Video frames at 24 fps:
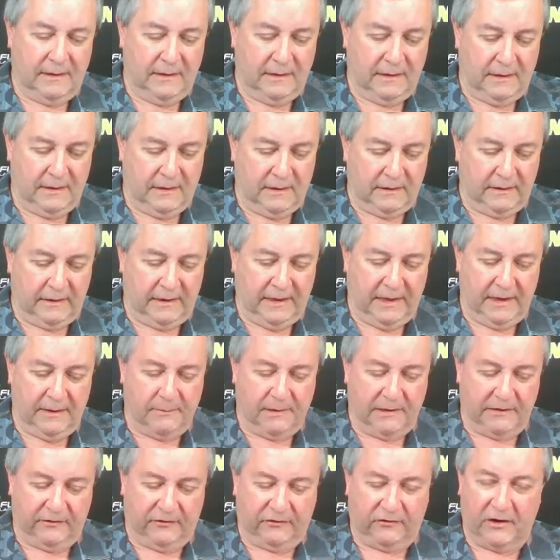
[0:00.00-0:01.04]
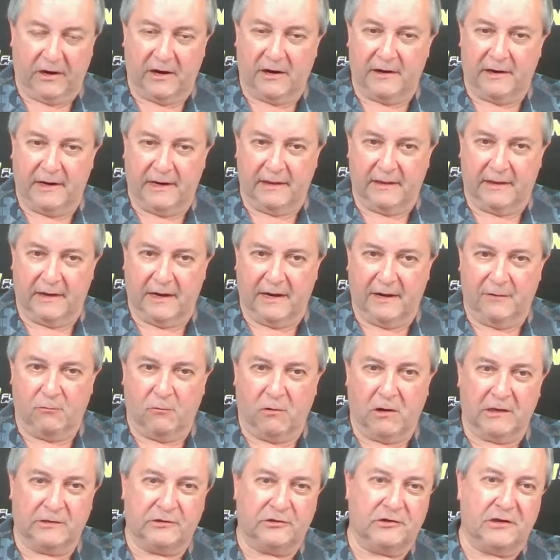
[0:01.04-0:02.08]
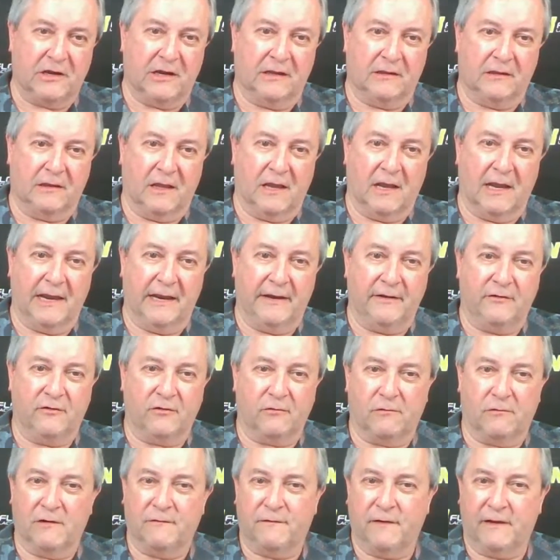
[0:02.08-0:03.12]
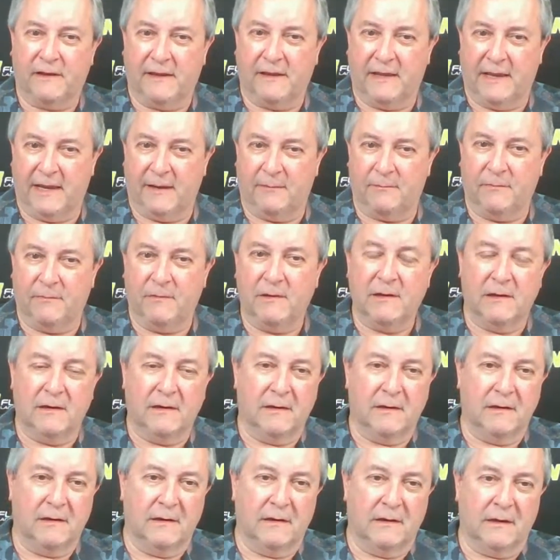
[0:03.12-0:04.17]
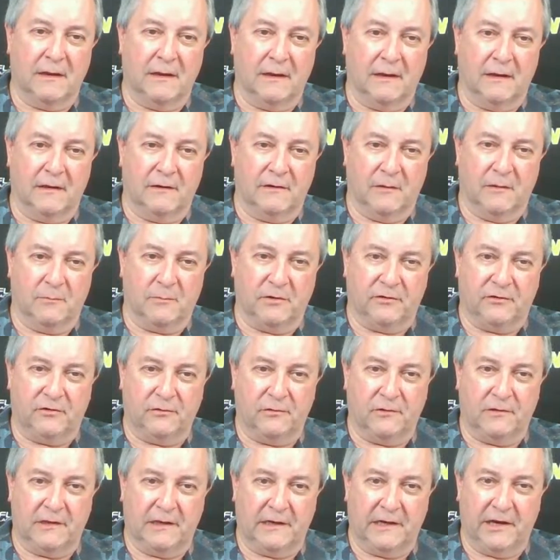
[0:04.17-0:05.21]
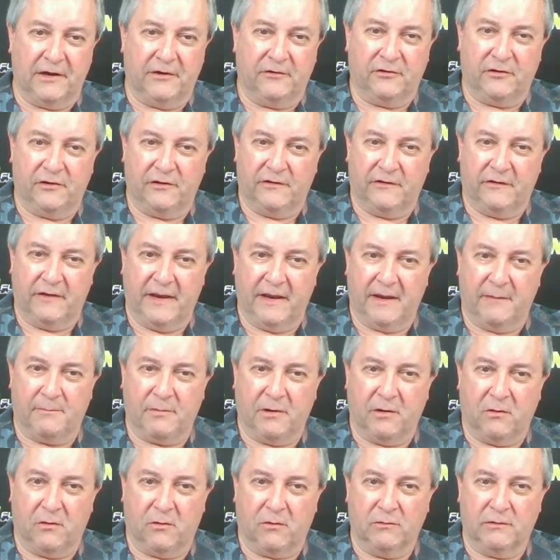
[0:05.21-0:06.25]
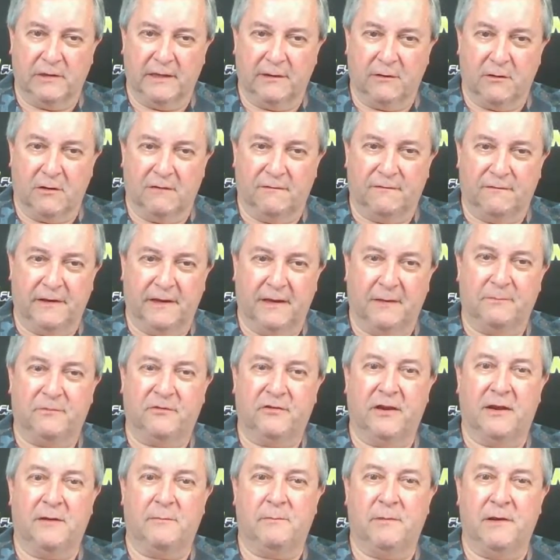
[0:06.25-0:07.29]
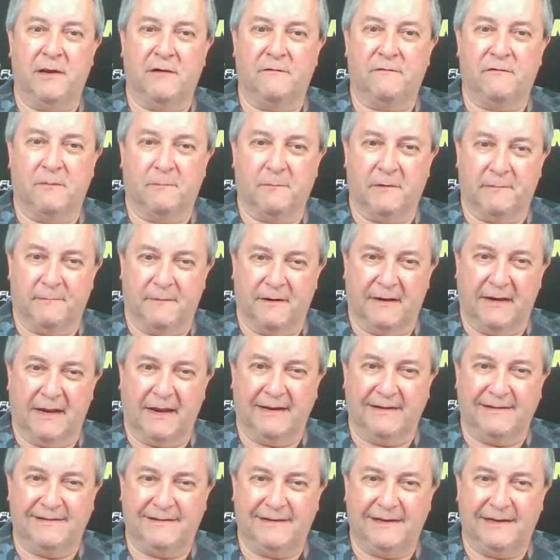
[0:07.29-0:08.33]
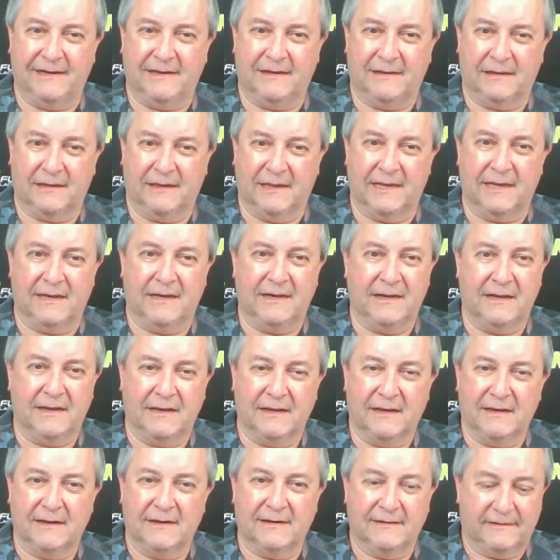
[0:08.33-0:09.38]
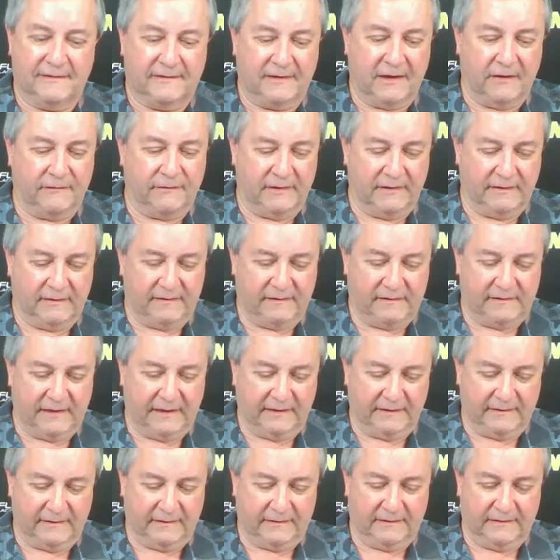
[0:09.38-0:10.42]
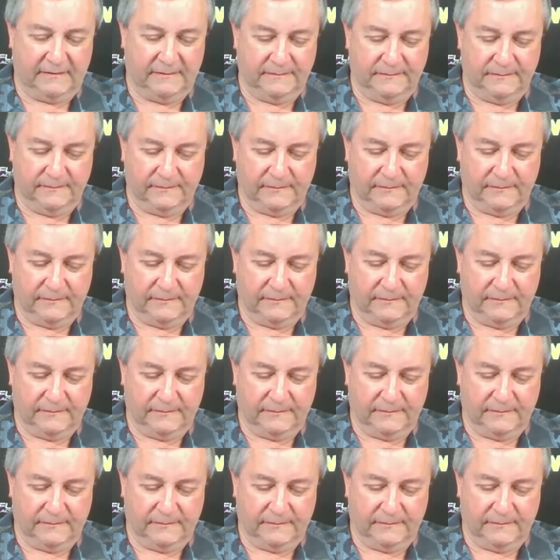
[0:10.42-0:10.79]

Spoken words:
In a game on Saturday that I watched online, terrific game. Number 2 in the nation, Tampa holding off the upset bid from number 19 Lynn, 7-6.